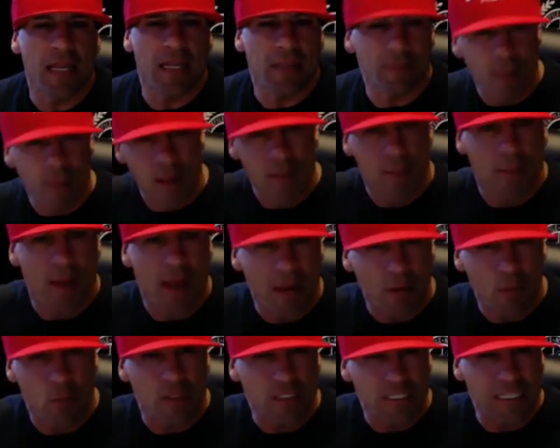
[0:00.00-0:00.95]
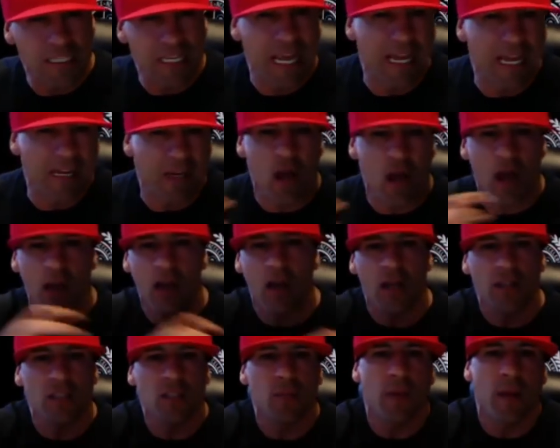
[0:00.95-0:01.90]
My mind wasn't yet caught
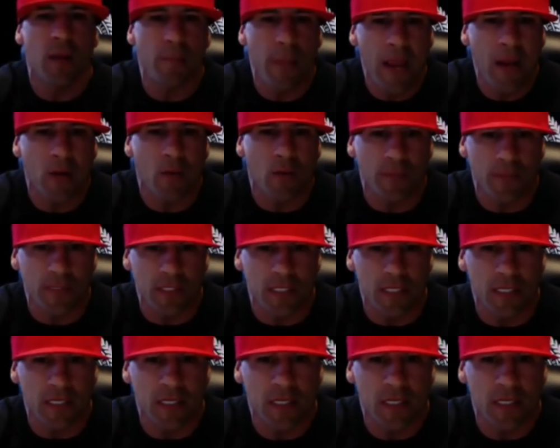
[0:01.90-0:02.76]
on to my bankruptcy.